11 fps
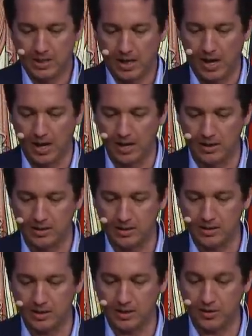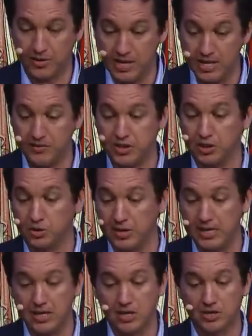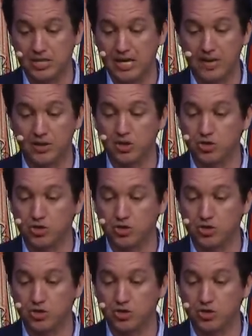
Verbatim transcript: Uh, uh, thieves and greedy are together,